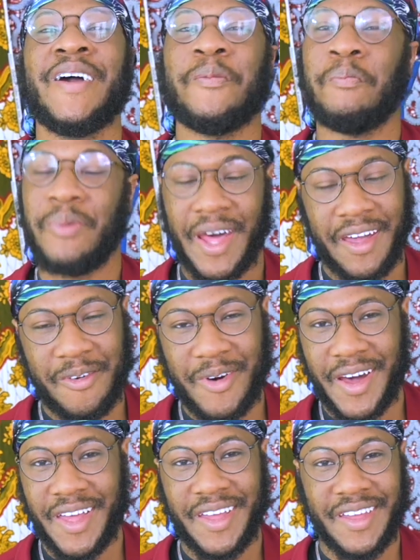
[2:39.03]
black and
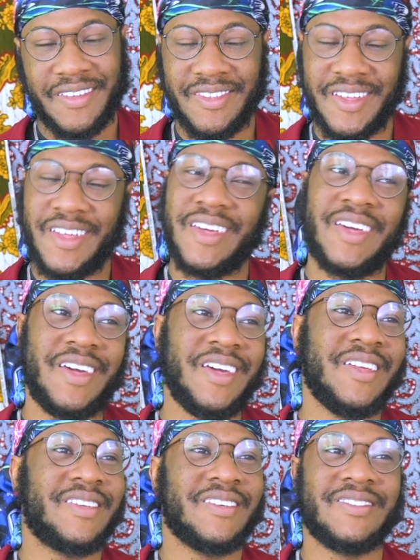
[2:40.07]
white is the key to